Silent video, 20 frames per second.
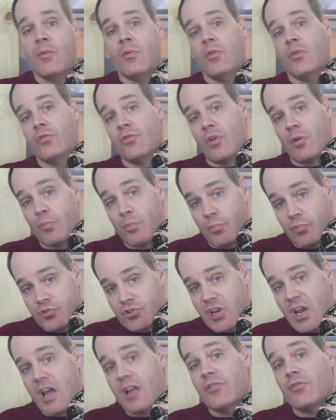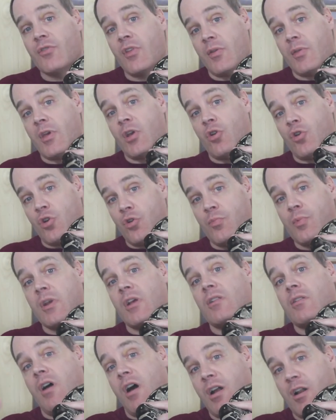there's a chance that there could be
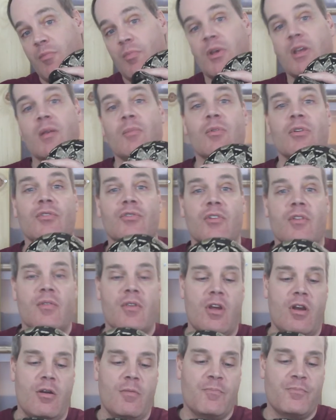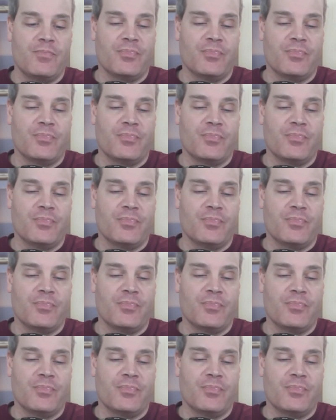a lot of babies in there.